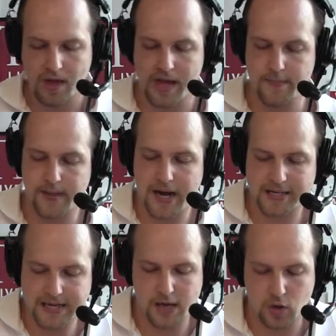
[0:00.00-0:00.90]
He
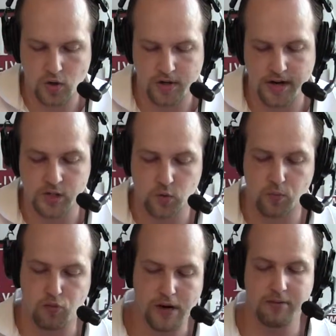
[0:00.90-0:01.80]
mocks how Laurinaitis will
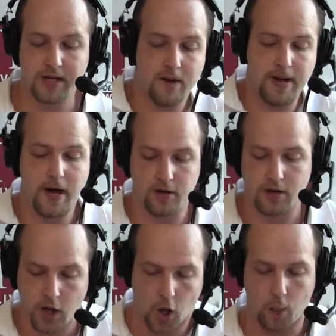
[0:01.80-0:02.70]
probably come out and